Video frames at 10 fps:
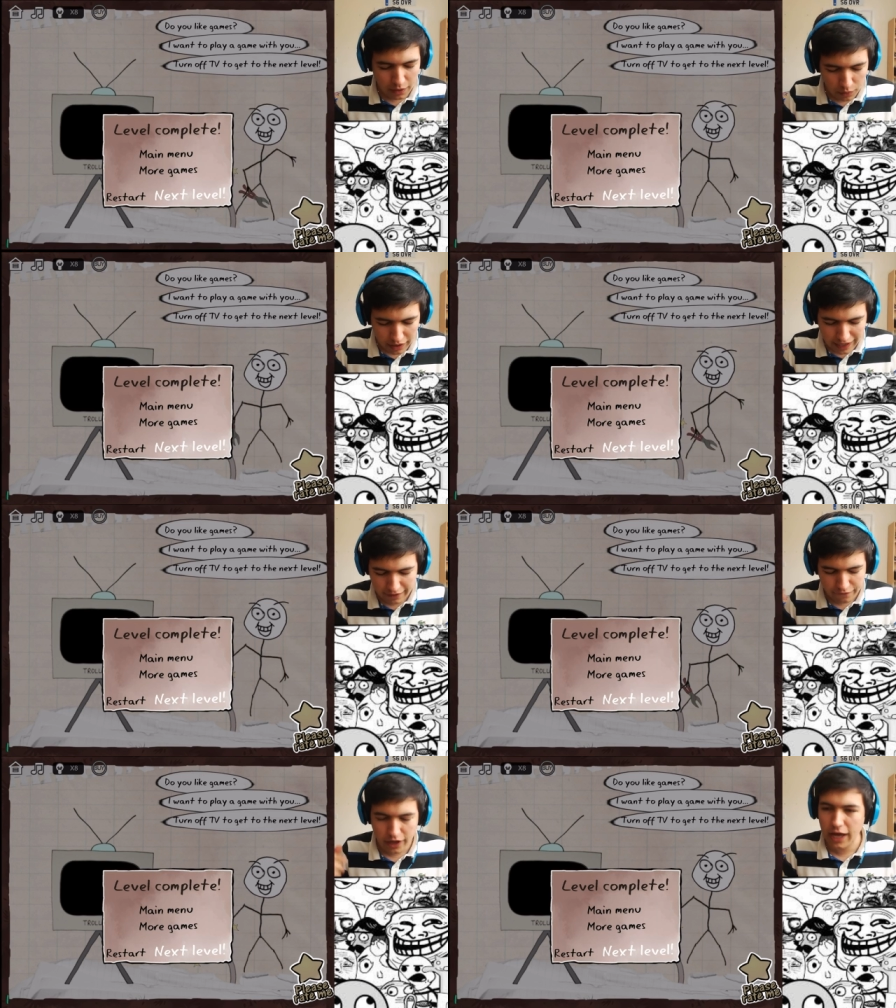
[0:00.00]
I don't want
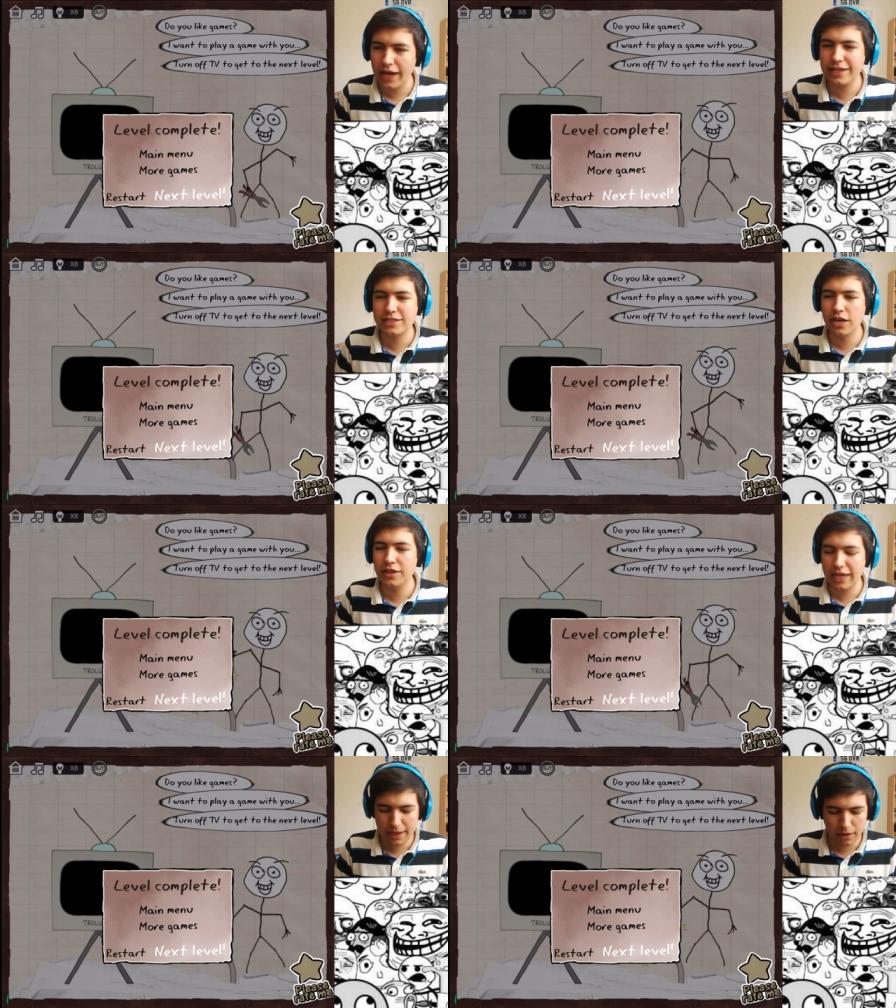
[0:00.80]
an advert, and it's
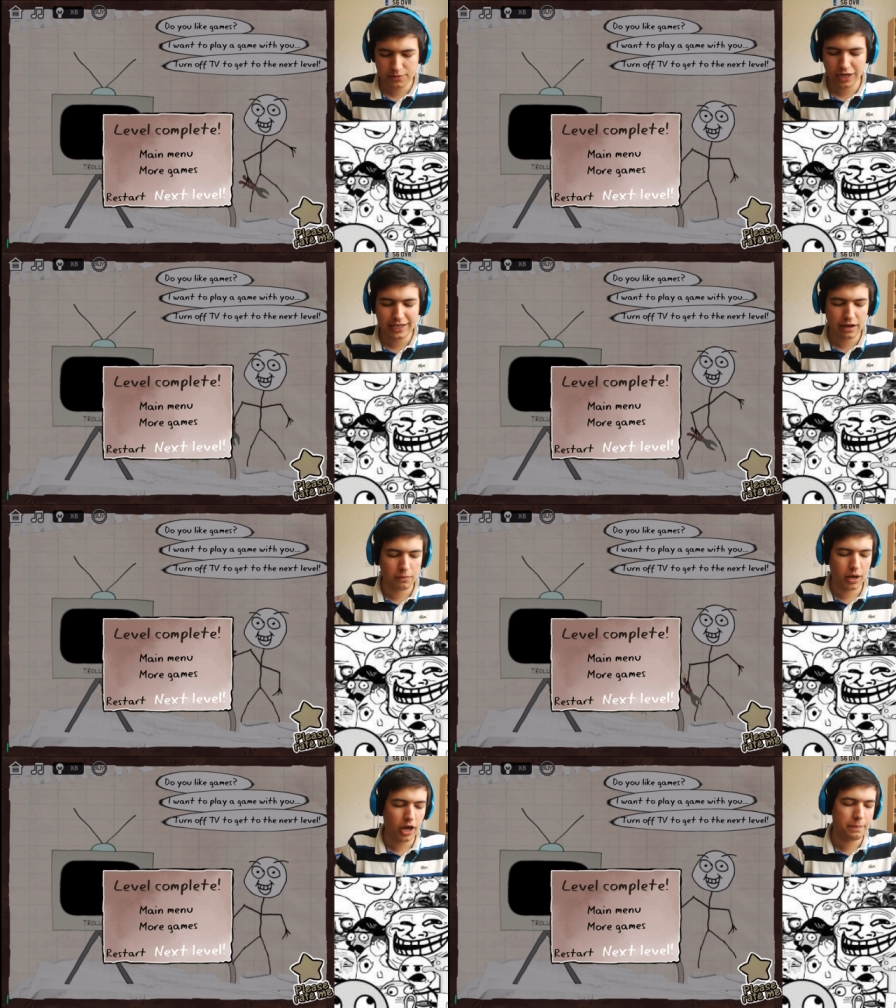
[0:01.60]
turned the game upside
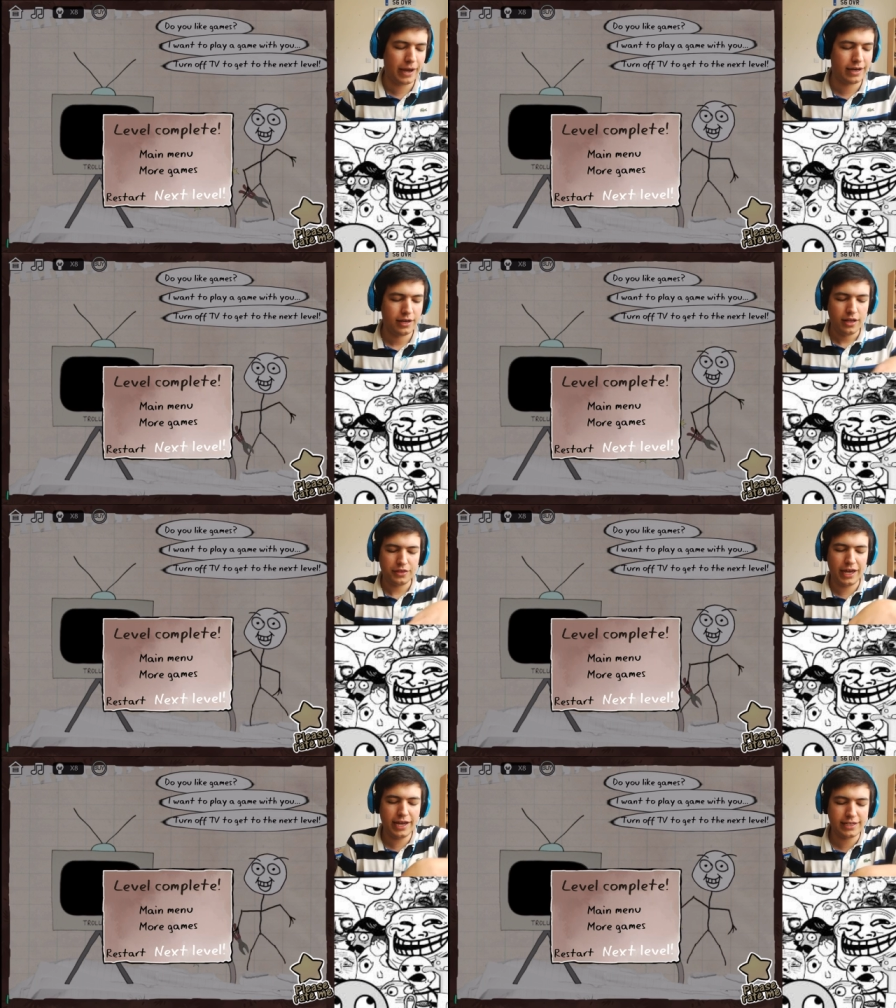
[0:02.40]
down on my iPad.
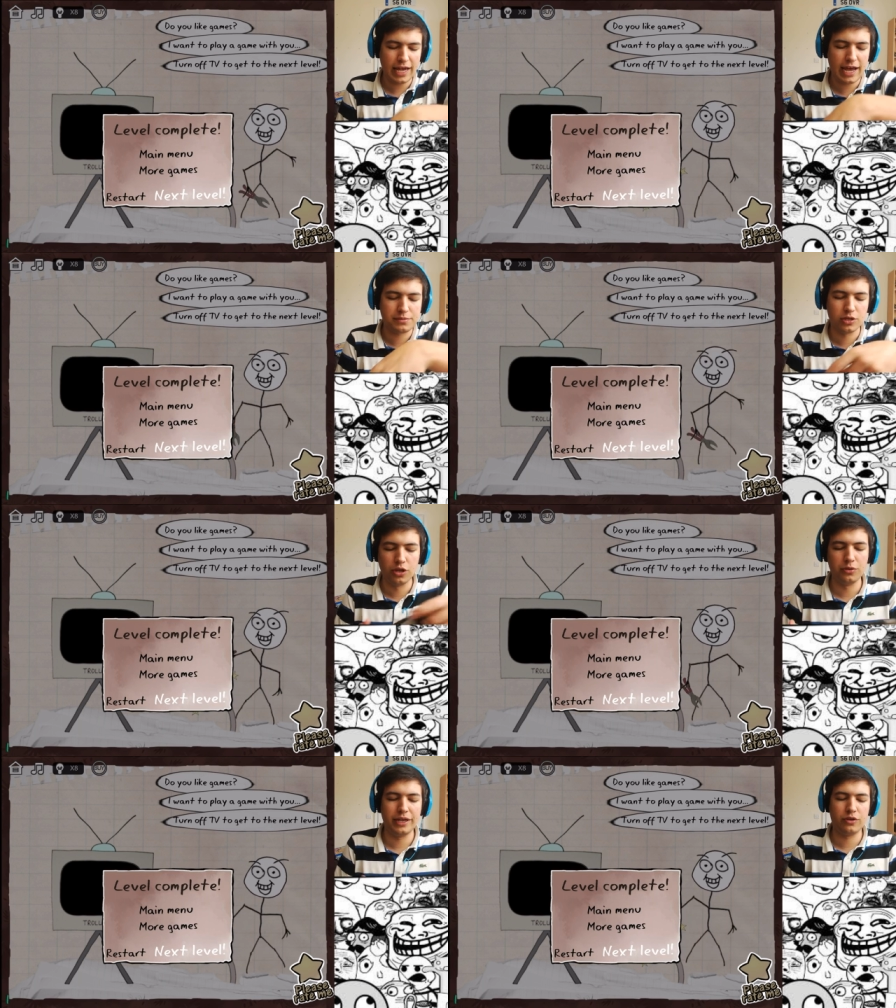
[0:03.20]
That is
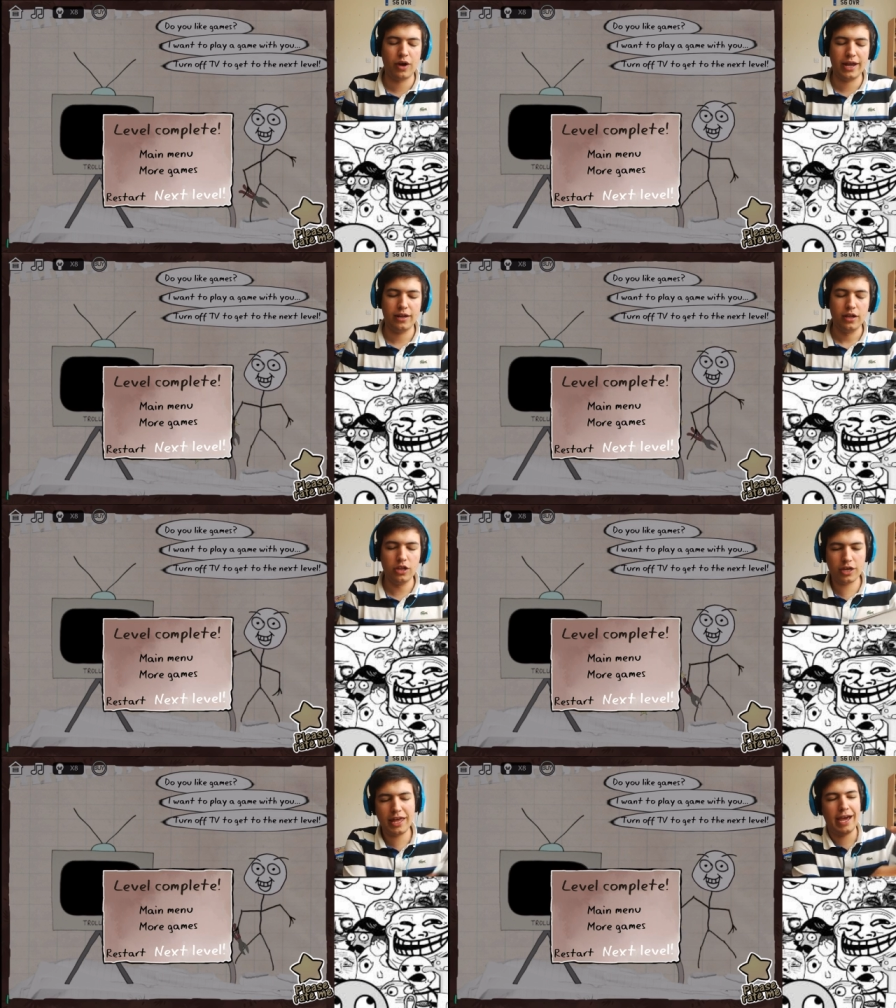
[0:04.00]
absolutely great.
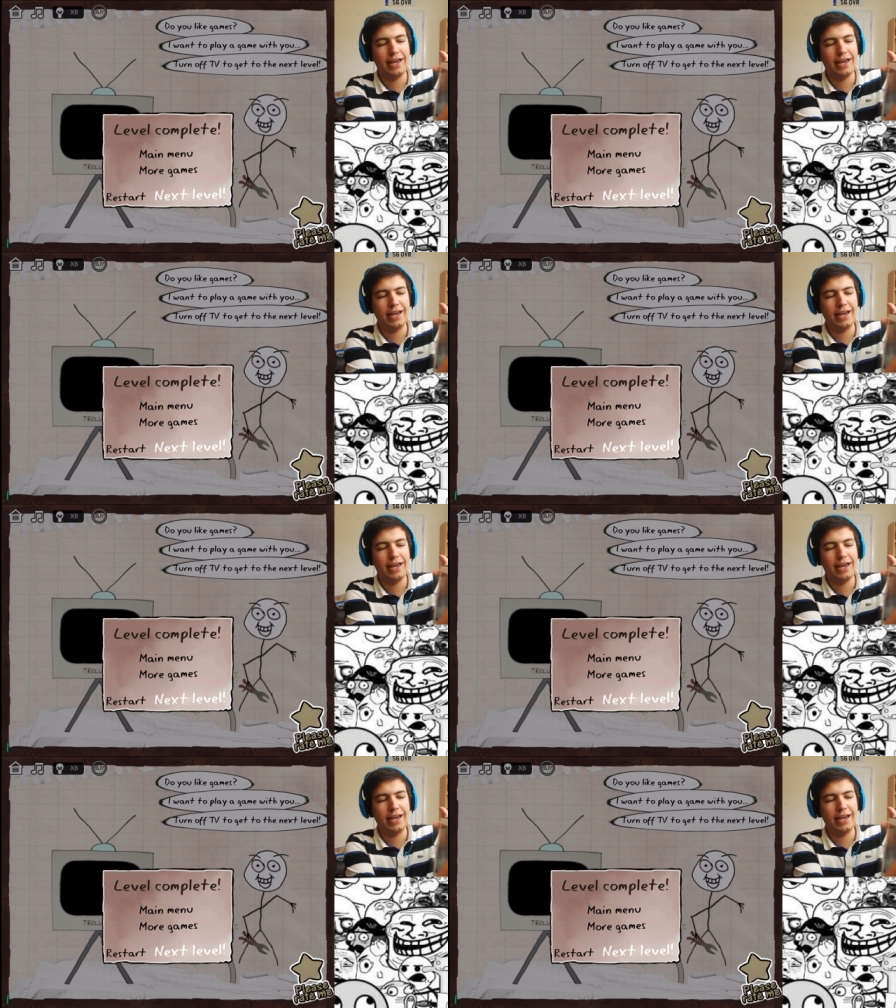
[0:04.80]
Look at